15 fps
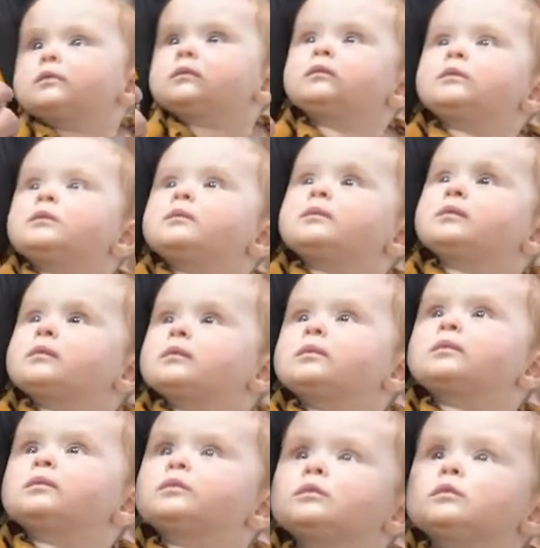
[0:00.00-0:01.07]

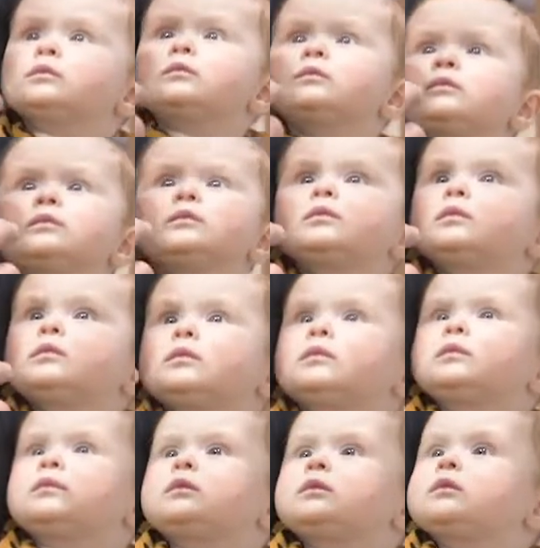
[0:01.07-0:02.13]

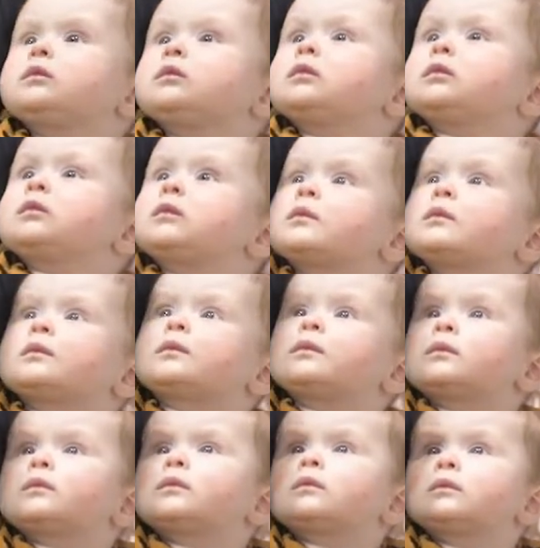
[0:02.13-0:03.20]

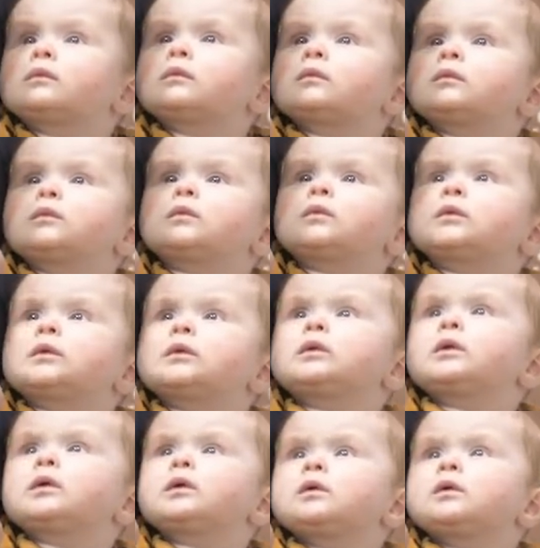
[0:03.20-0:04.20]
[no speech]